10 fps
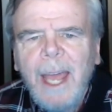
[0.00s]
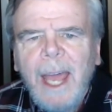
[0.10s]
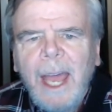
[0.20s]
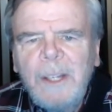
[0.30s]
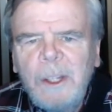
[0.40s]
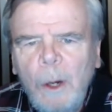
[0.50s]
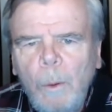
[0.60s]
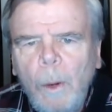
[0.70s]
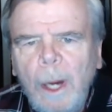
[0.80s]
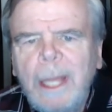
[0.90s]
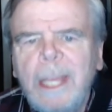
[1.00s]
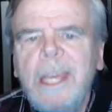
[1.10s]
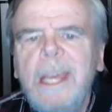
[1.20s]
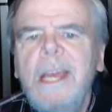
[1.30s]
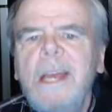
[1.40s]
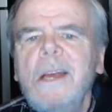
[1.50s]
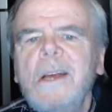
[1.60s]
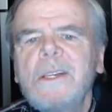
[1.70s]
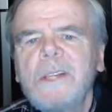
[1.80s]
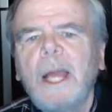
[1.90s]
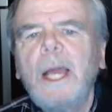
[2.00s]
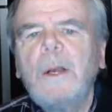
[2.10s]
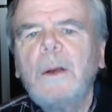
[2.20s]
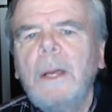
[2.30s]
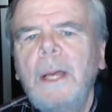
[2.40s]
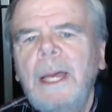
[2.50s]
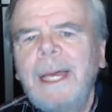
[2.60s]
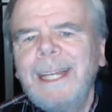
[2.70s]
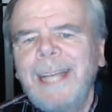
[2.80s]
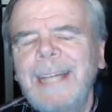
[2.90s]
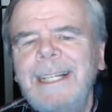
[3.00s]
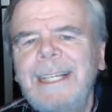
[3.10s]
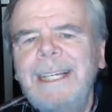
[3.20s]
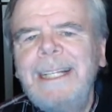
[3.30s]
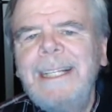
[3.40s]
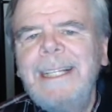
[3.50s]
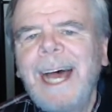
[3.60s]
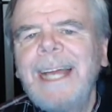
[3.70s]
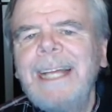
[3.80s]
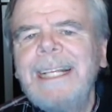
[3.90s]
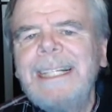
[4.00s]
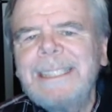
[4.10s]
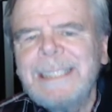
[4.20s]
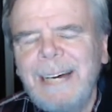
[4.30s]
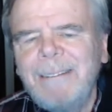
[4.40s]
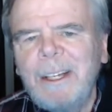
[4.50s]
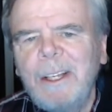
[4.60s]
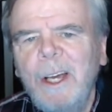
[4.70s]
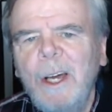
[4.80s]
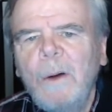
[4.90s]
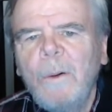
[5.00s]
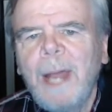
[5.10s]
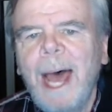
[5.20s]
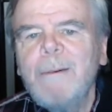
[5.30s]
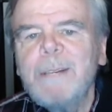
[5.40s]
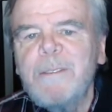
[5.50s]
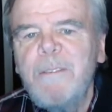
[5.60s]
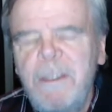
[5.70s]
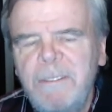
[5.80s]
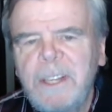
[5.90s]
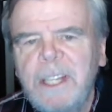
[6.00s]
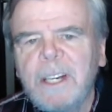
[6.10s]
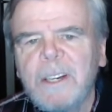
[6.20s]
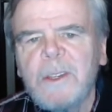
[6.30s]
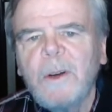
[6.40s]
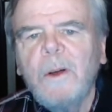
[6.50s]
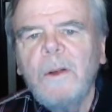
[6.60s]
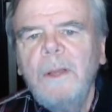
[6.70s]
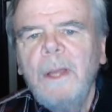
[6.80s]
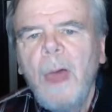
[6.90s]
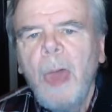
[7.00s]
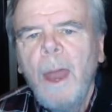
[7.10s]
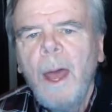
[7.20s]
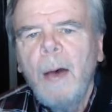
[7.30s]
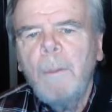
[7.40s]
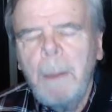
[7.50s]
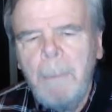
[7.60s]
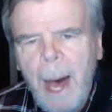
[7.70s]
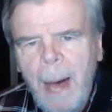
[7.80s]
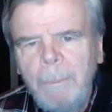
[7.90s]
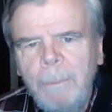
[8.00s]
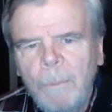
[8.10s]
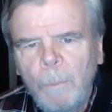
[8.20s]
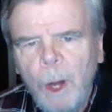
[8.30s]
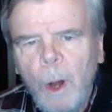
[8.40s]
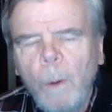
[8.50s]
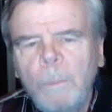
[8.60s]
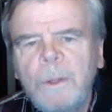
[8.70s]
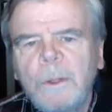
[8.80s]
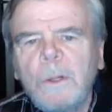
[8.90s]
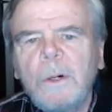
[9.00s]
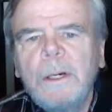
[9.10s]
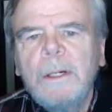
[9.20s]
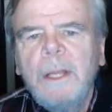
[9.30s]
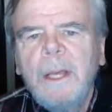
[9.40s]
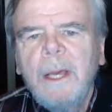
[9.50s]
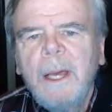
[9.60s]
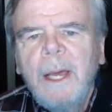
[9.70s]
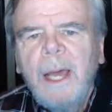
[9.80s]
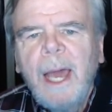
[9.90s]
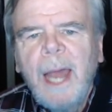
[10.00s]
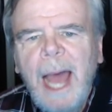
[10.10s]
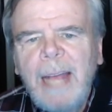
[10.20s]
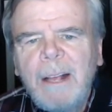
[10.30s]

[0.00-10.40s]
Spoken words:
And you know what? Years later, in 1997, when I was 50 years old, my mom went home to the Lord, and I